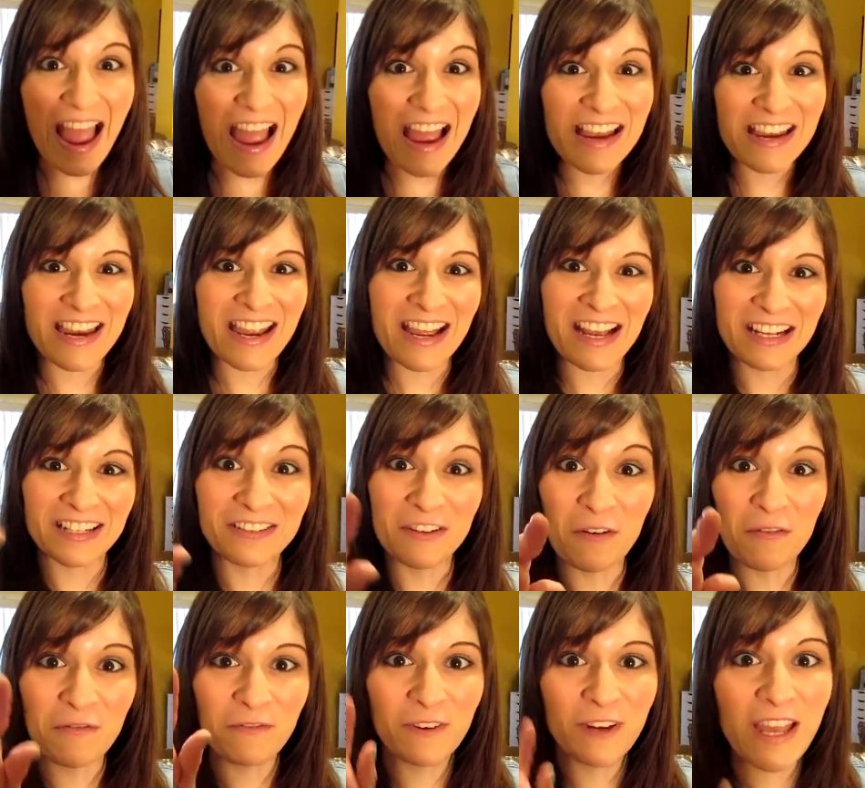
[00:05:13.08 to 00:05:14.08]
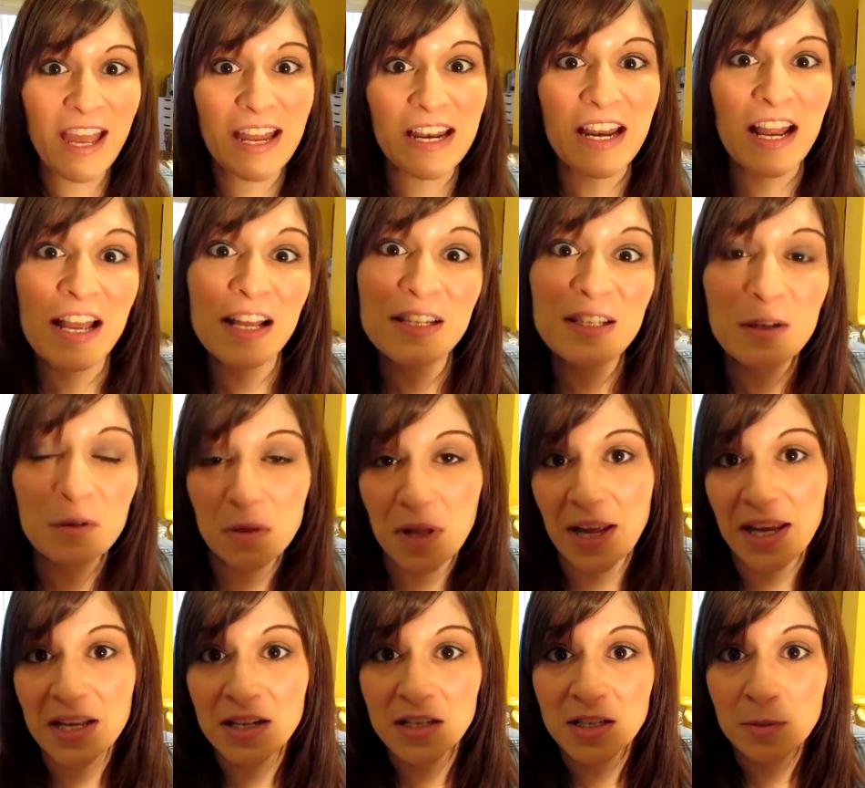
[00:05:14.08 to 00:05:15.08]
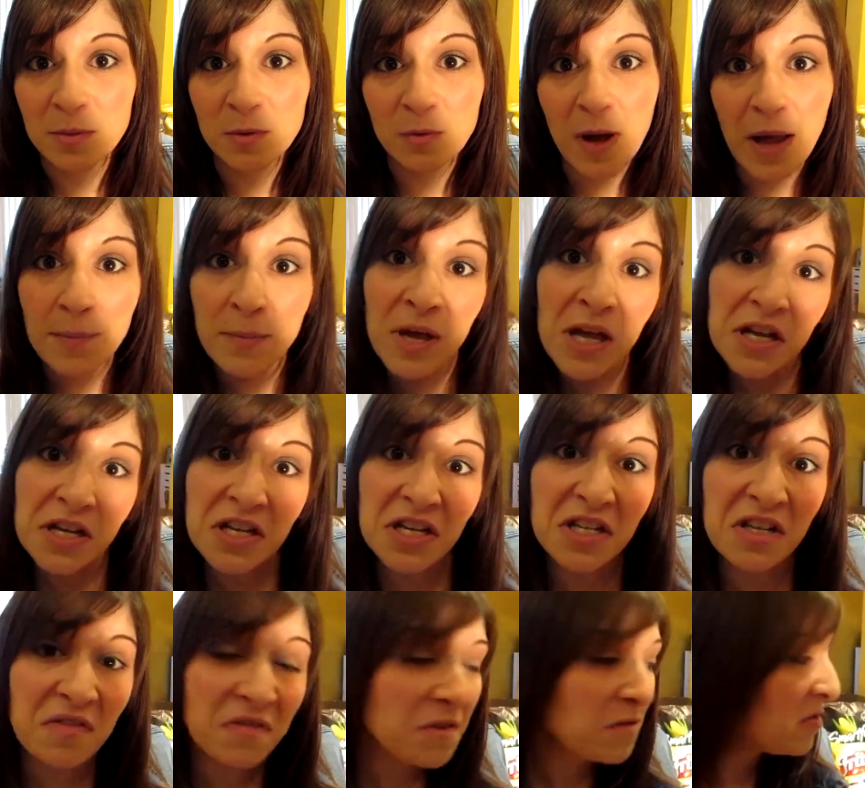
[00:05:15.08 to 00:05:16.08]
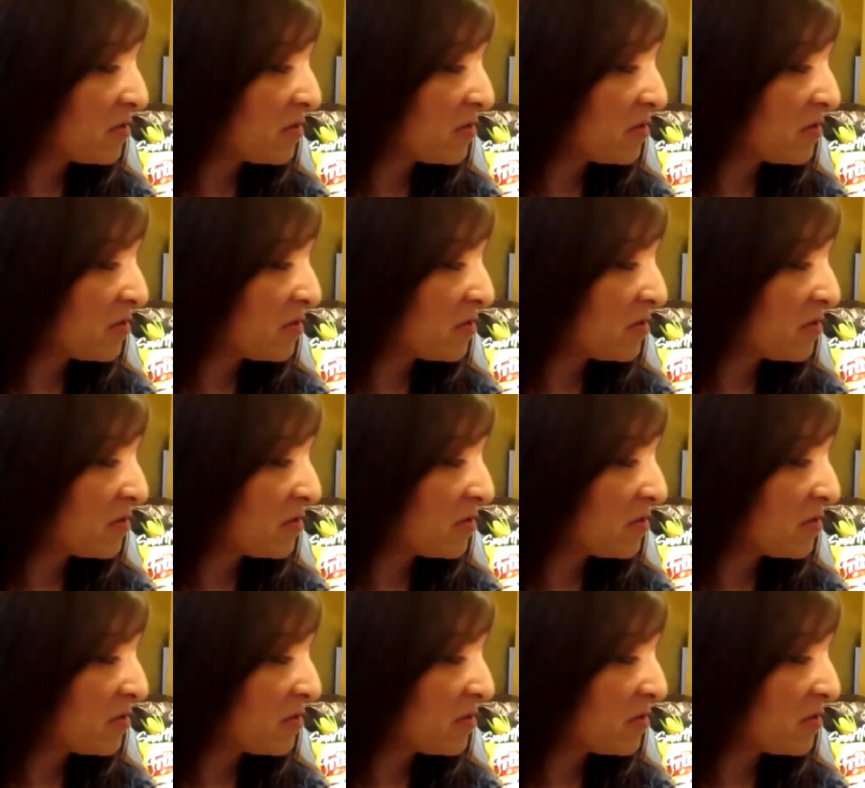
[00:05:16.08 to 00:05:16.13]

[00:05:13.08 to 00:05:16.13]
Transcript: and don't forget to like and subscribe. Because if